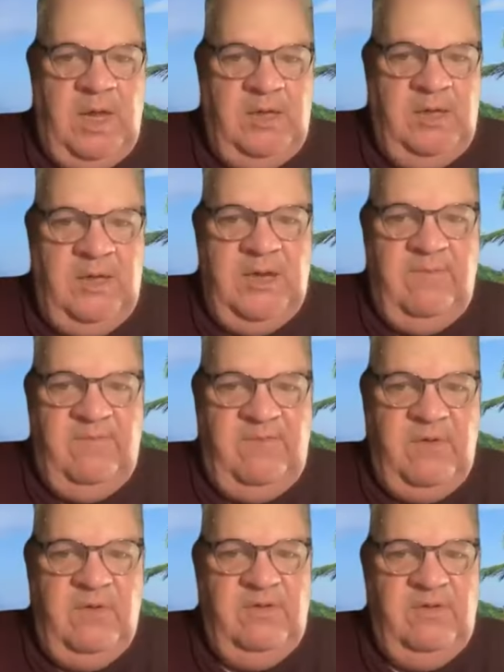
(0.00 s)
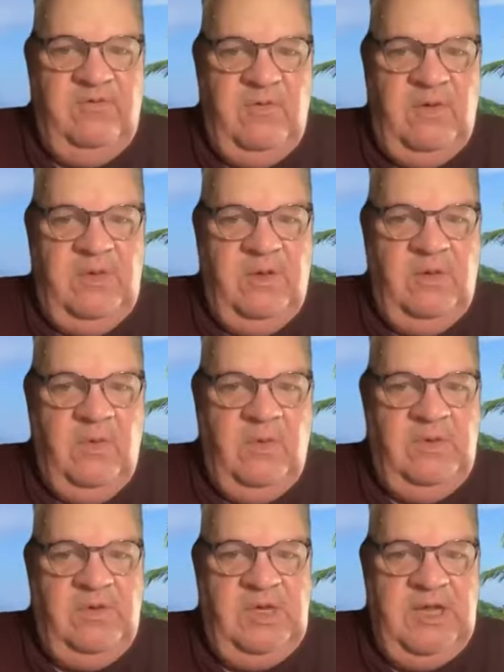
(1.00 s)
you don't feel the joy of the
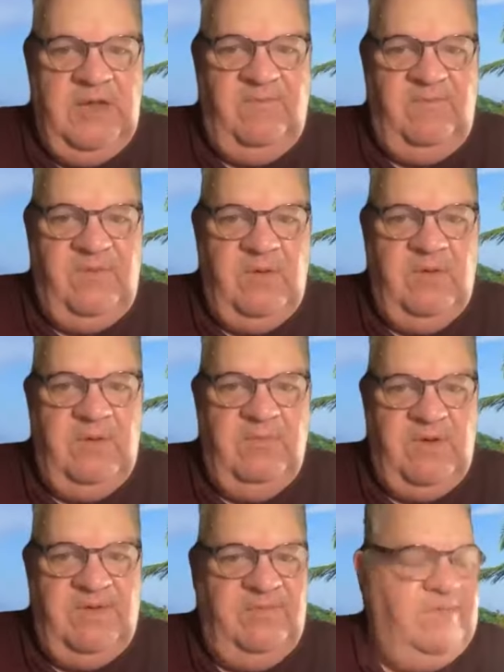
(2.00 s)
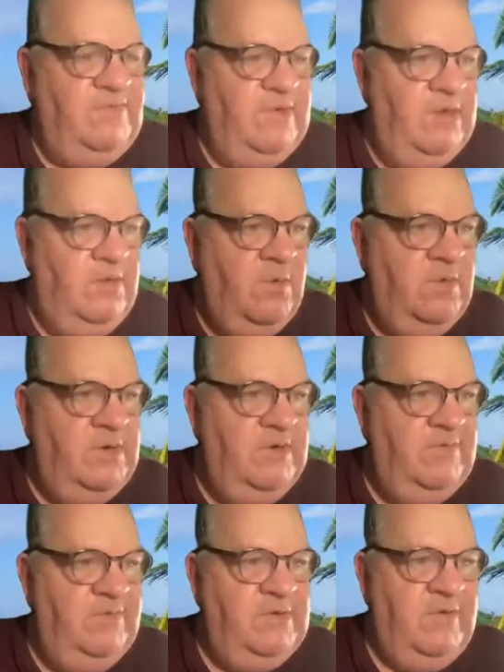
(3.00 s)
Lord and you don't feel the presence of the Lord.
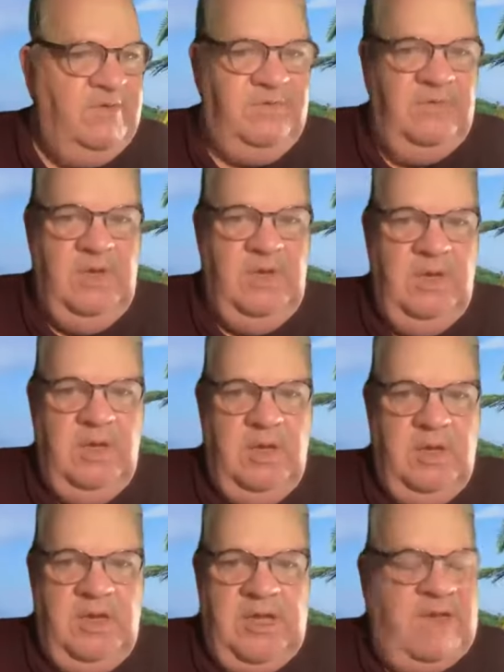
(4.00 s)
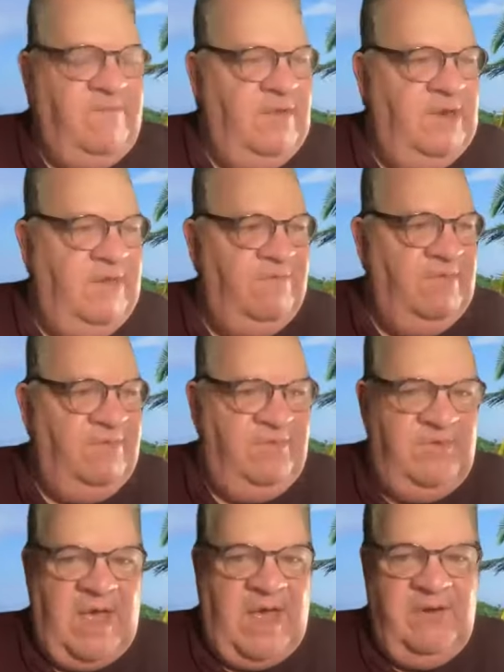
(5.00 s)
It's because you haven't even
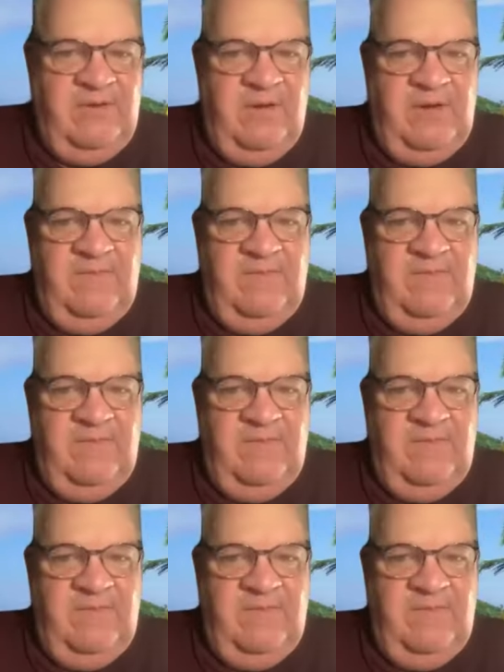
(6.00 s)
started on the